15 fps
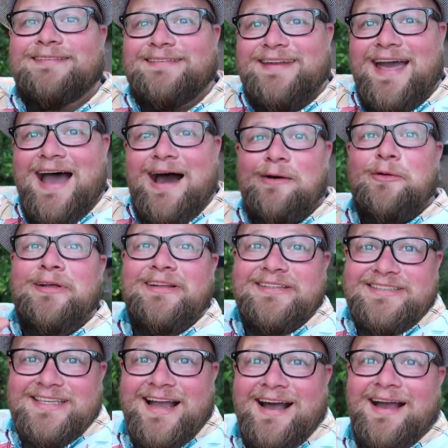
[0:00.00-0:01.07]
Now it
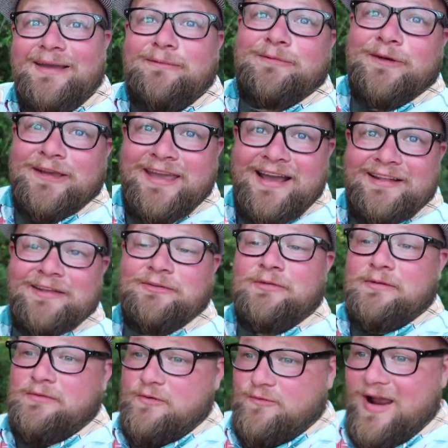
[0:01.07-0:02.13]
is time for Kali
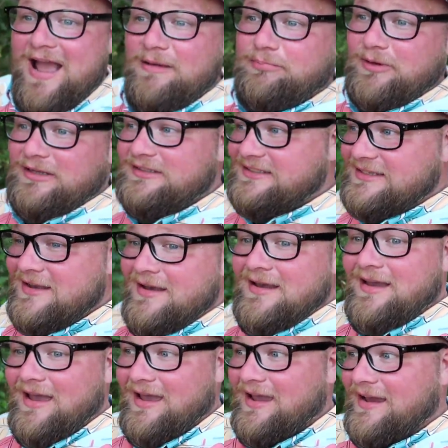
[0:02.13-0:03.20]
River Rapids,
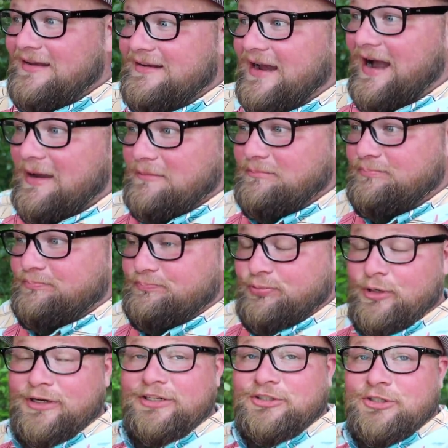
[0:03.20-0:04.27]
and I'm
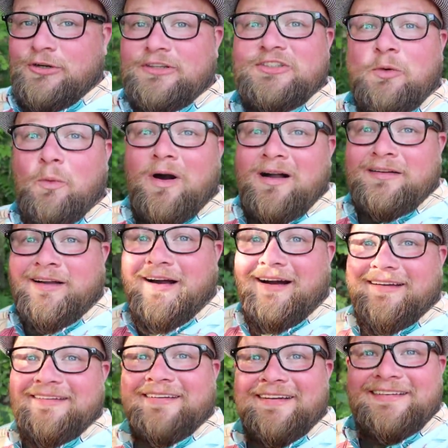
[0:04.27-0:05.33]
pretty sure it's a
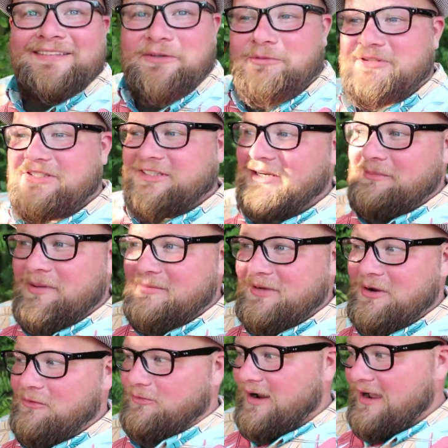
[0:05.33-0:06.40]
walk-on, so we're just gonna be able to
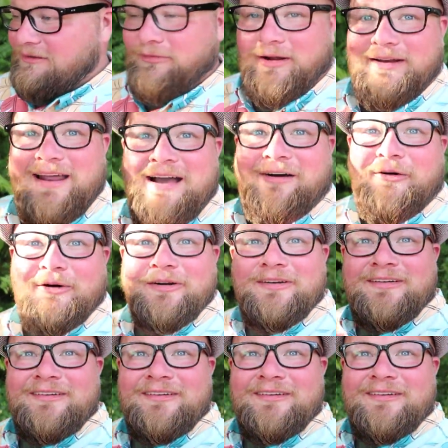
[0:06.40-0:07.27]
go ride right now.